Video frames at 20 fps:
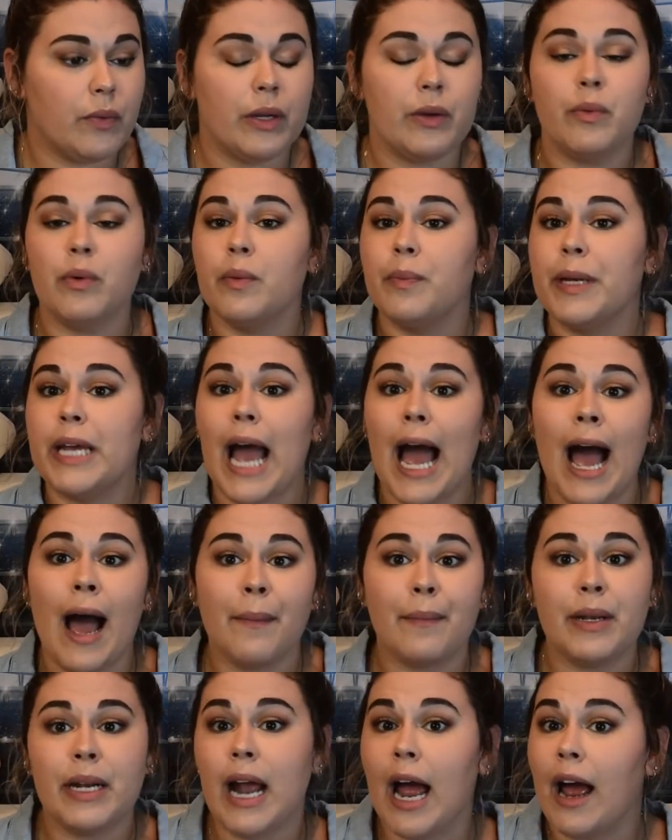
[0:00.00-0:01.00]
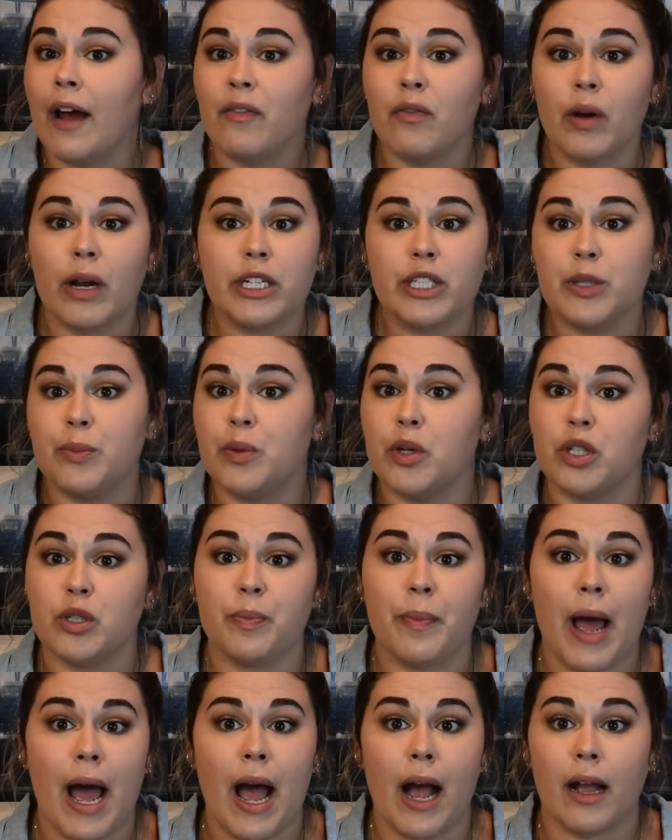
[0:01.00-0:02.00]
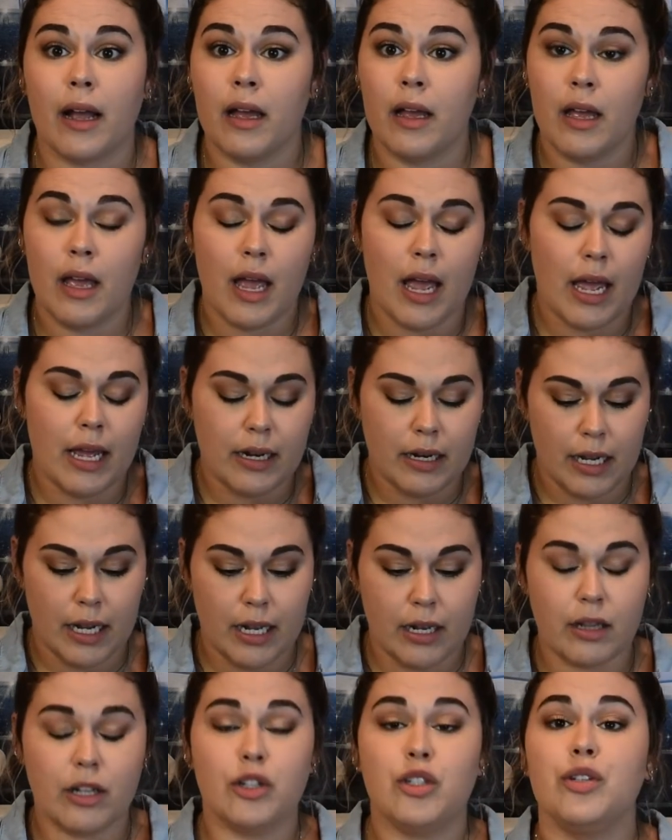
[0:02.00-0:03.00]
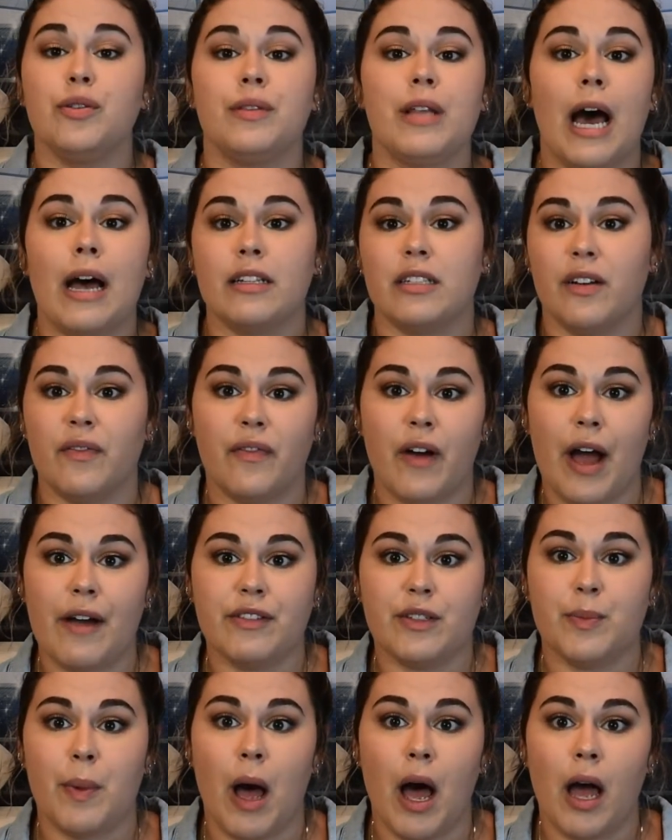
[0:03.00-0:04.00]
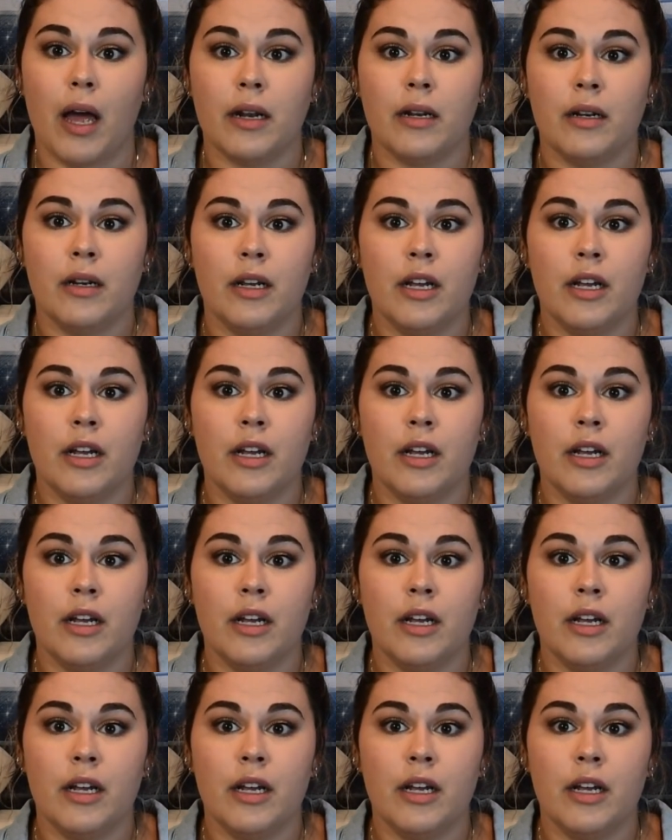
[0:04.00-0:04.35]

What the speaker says: we will be happy to have Reggie Bush back in the 2005 spot.